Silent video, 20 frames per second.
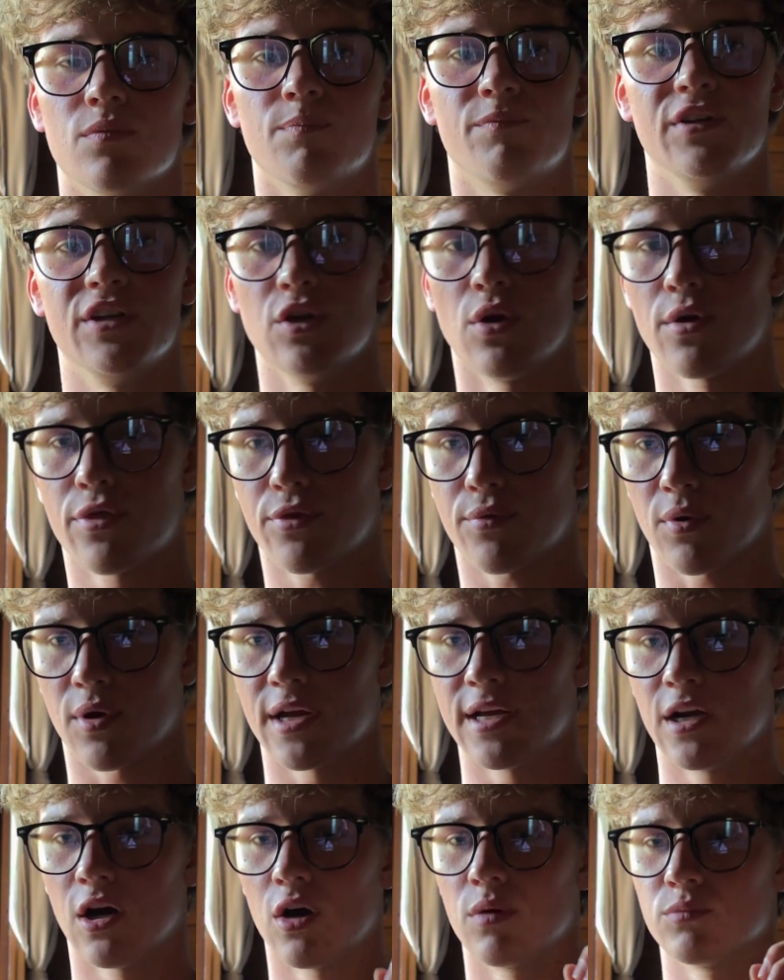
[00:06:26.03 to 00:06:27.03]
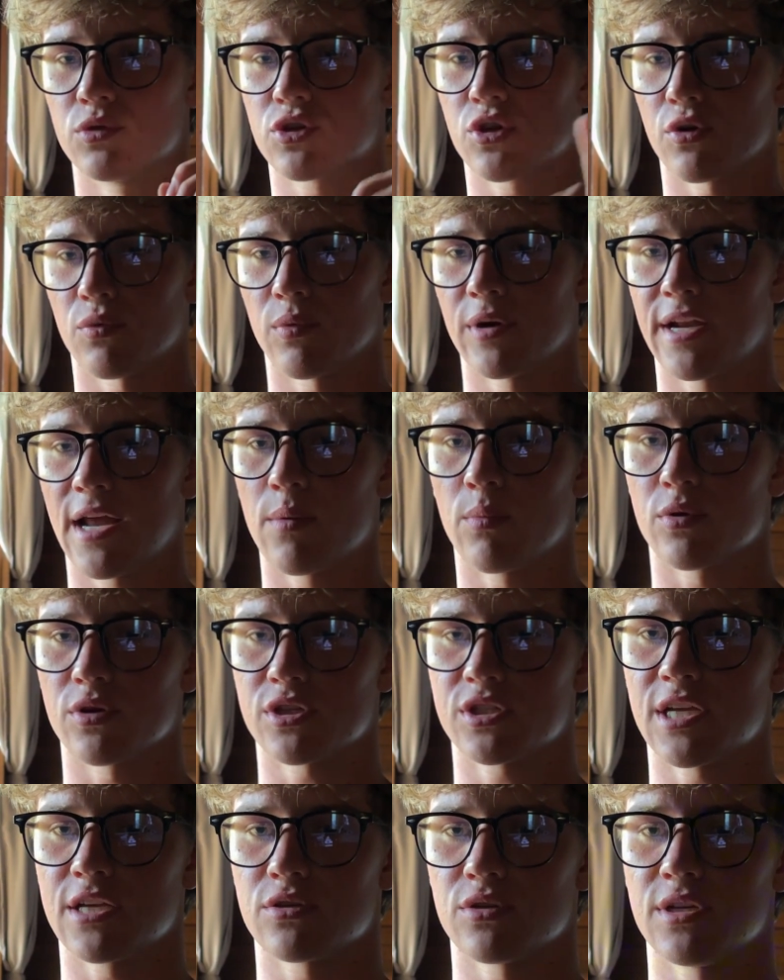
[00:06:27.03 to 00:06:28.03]
Video 3, I'm just going to read out what it
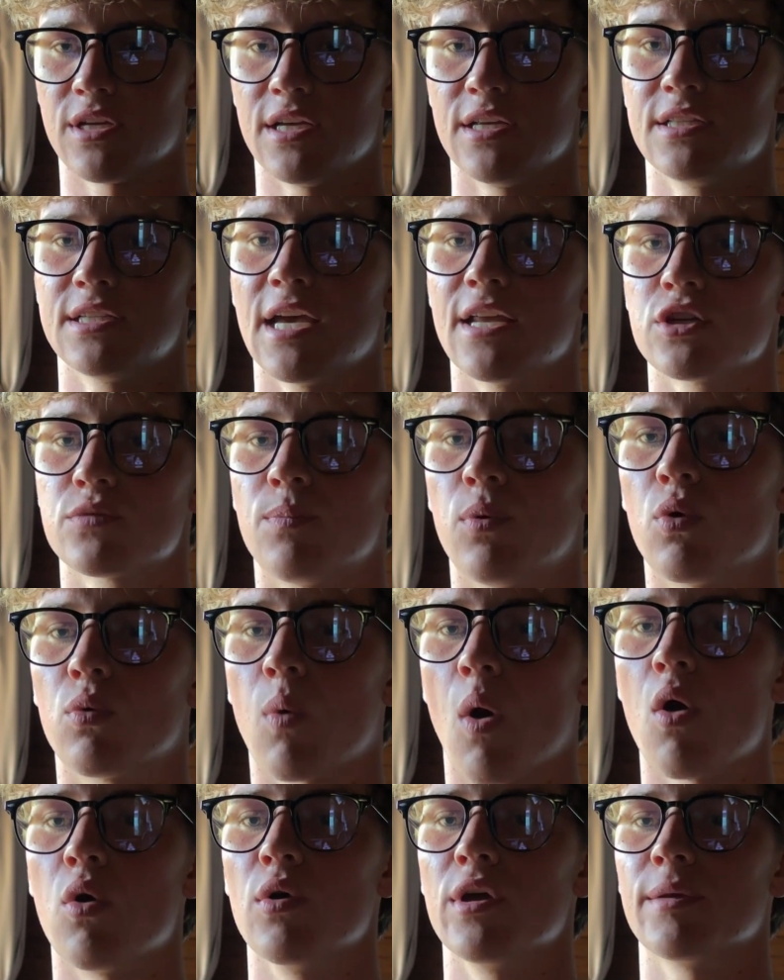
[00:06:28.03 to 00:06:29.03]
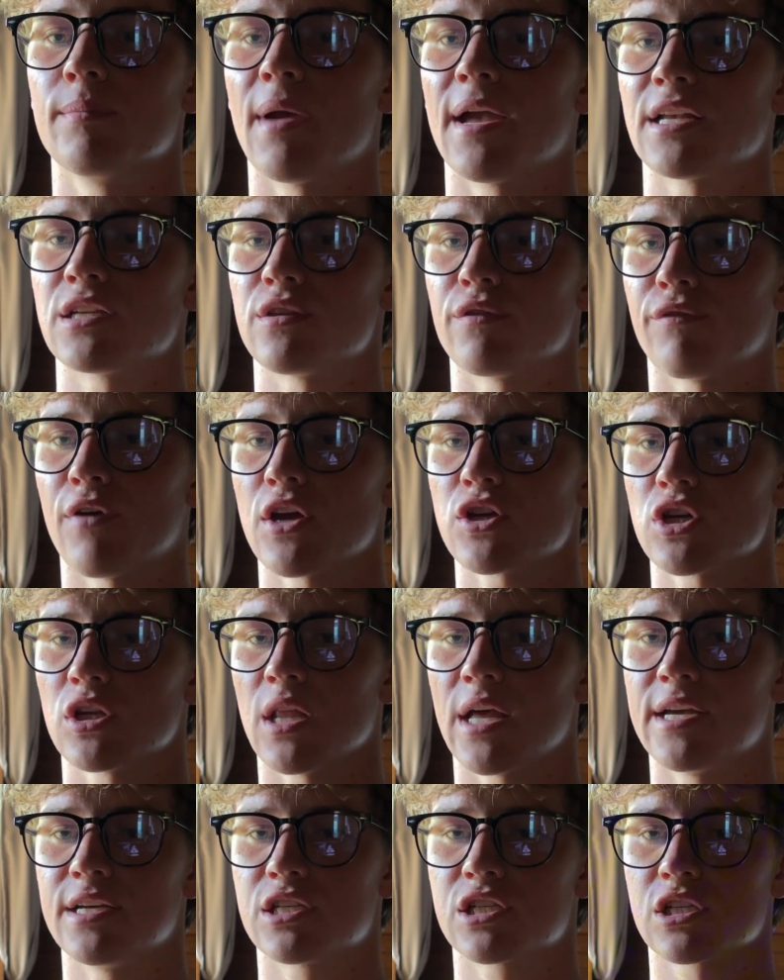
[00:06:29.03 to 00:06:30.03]
says on here. Tennis ball rolling makes the fascia
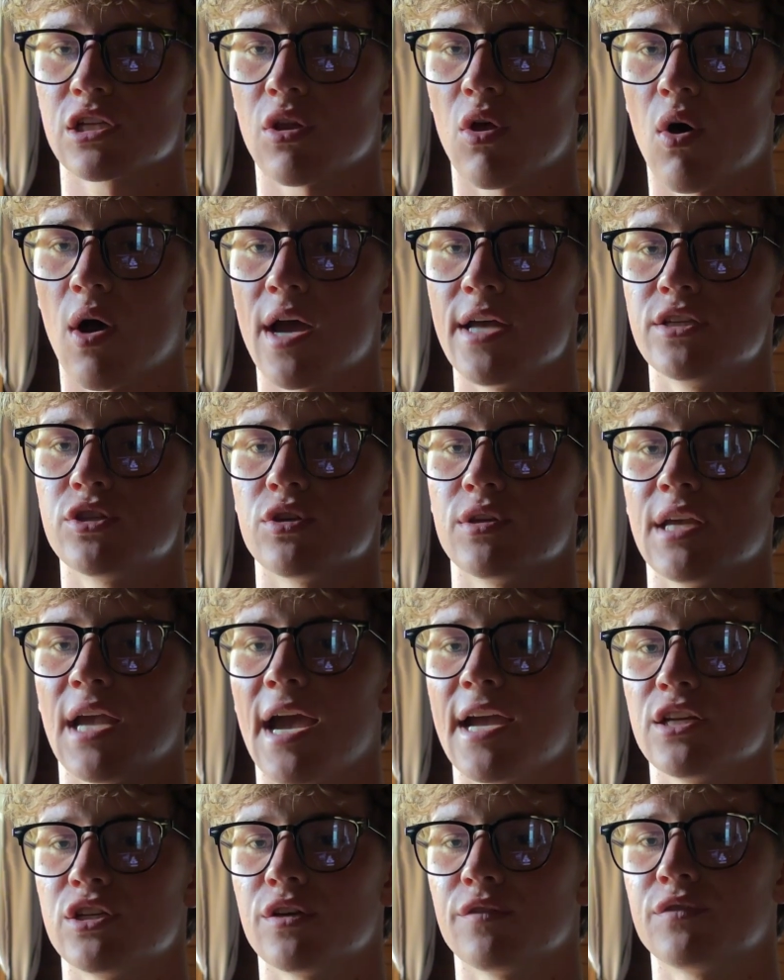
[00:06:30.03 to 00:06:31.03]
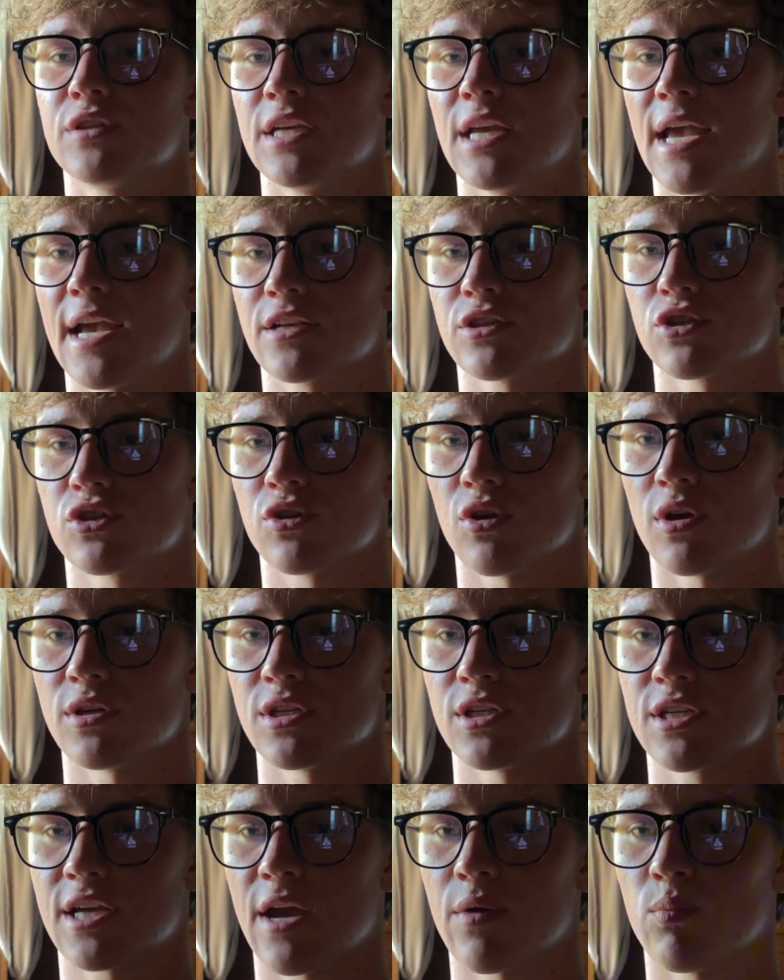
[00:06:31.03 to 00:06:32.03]
layers slide, so the HFT
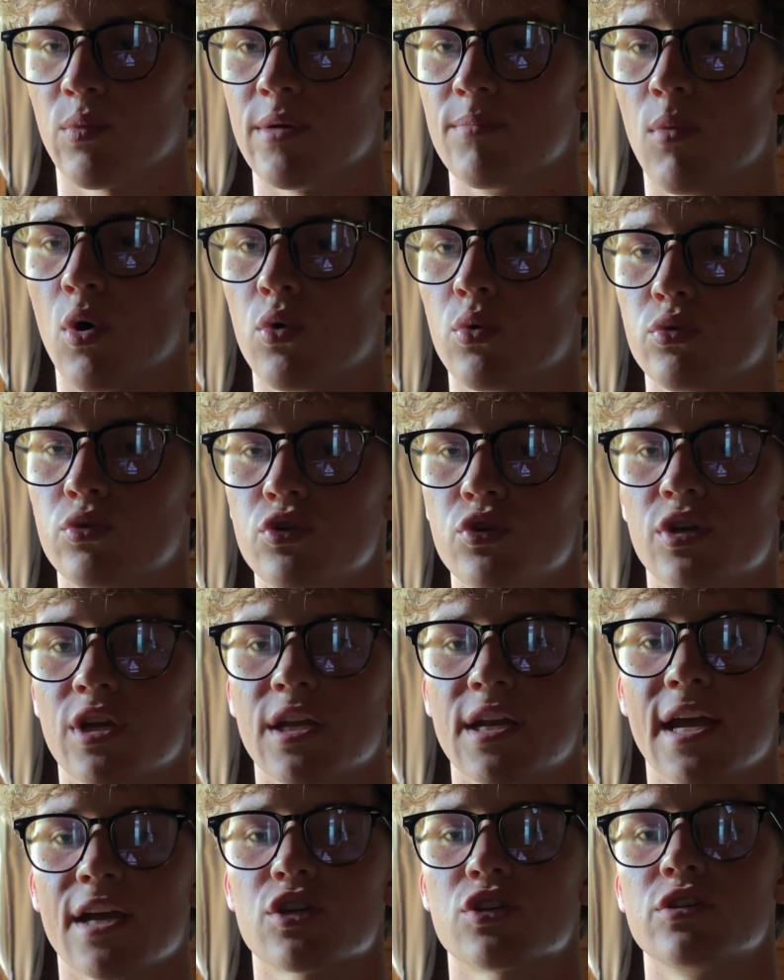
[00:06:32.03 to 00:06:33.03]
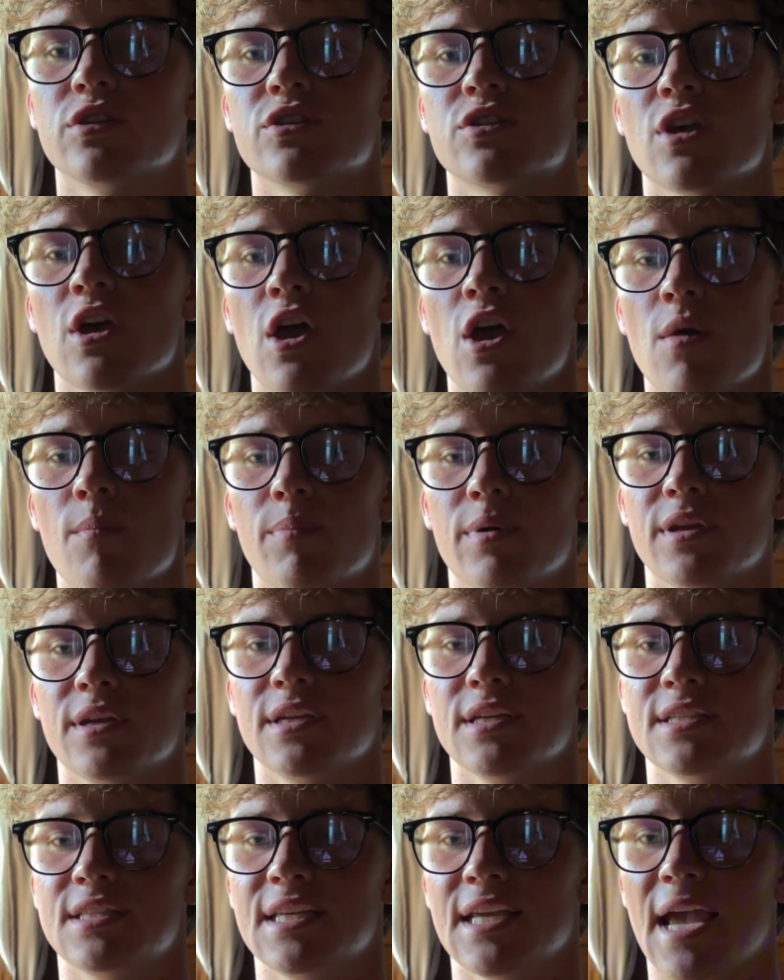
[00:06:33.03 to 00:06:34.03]
exercises can remodel new connections, but it
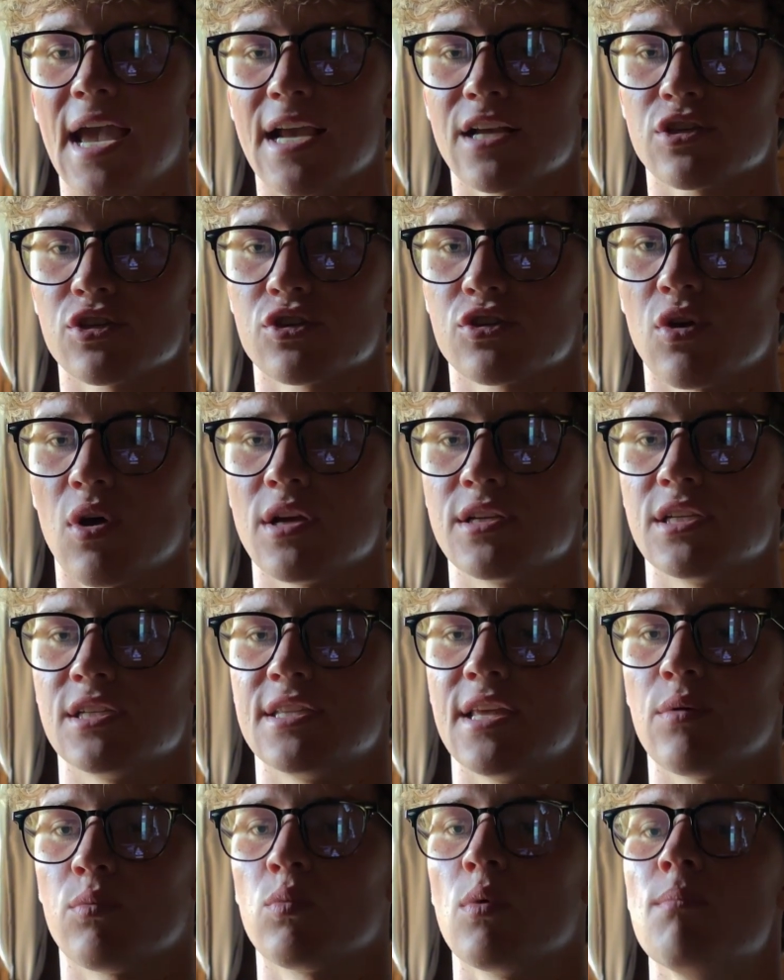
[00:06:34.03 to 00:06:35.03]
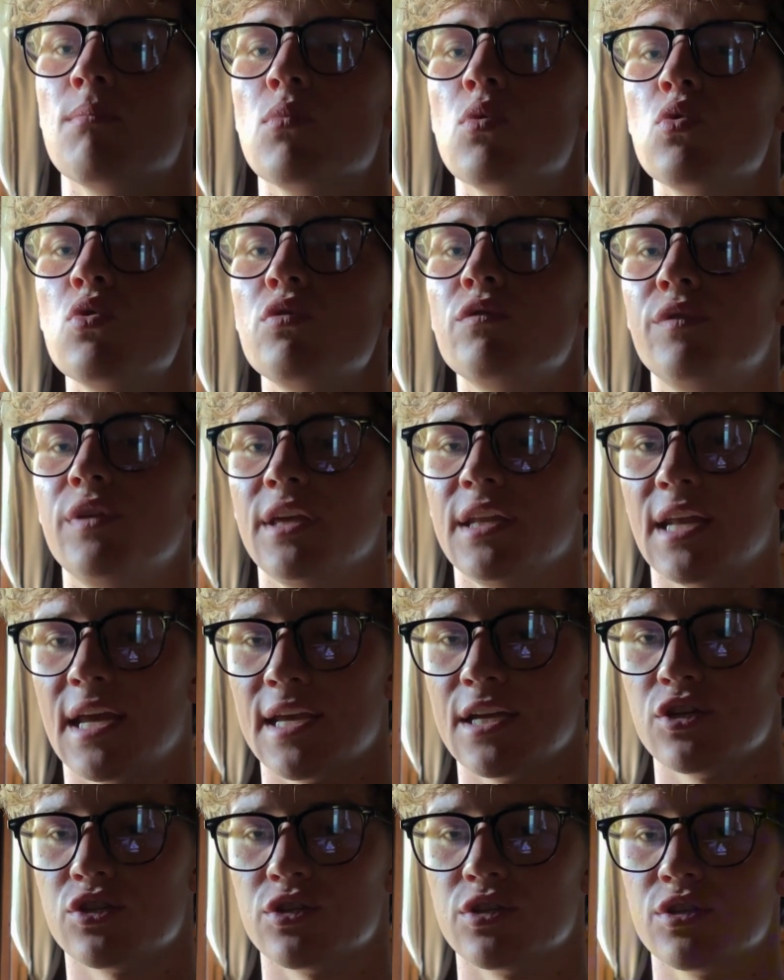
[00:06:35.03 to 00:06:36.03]
is the exercises that remove the
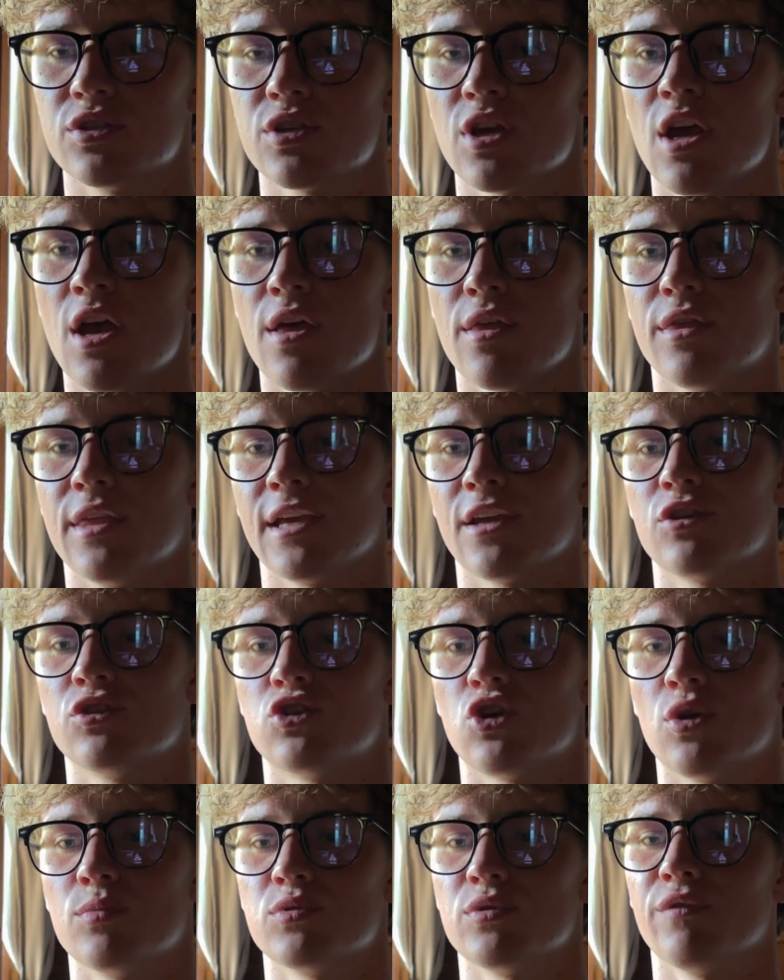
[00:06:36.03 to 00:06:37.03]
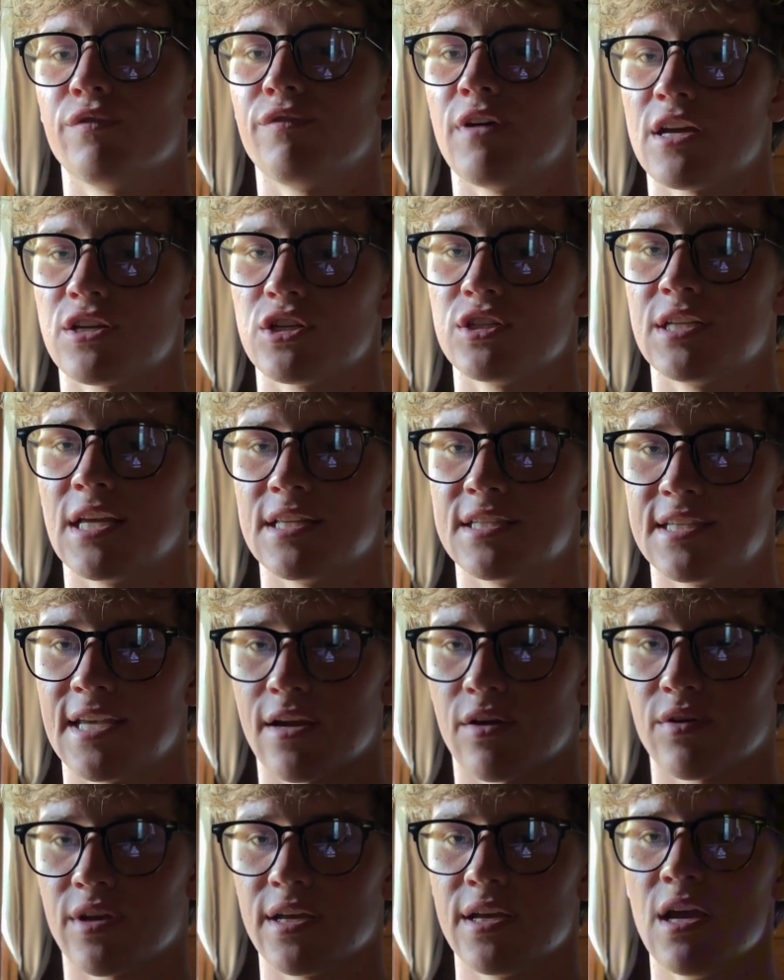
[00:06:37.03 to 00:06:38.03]
adhesions. Think in terms of fascia
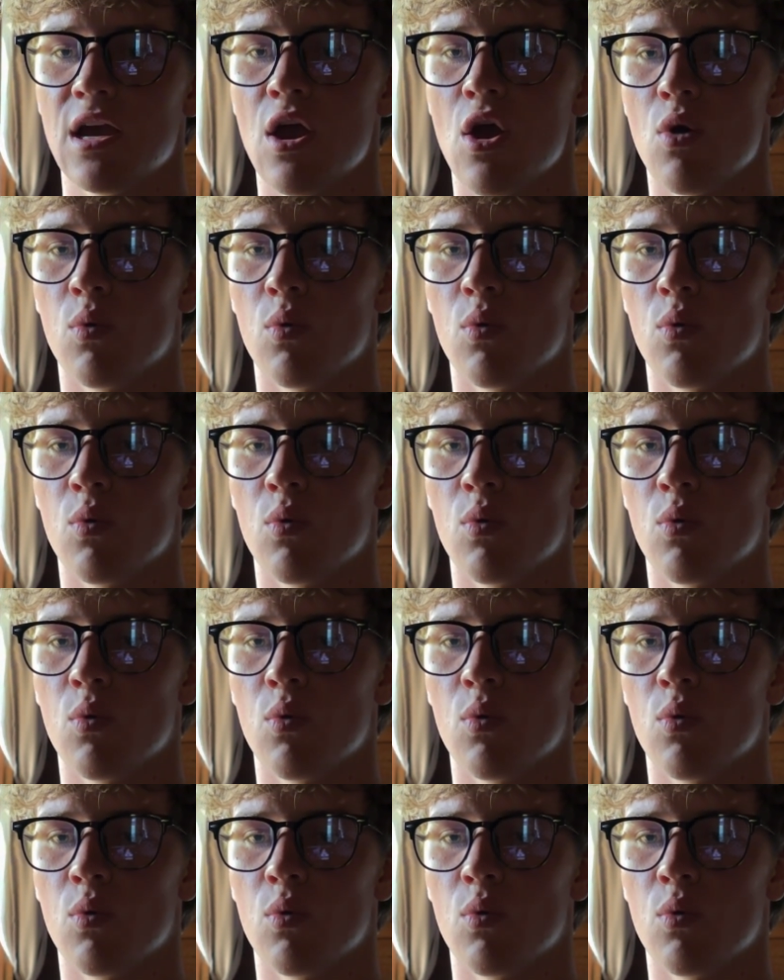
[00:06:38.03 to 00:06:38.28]
tensegrity.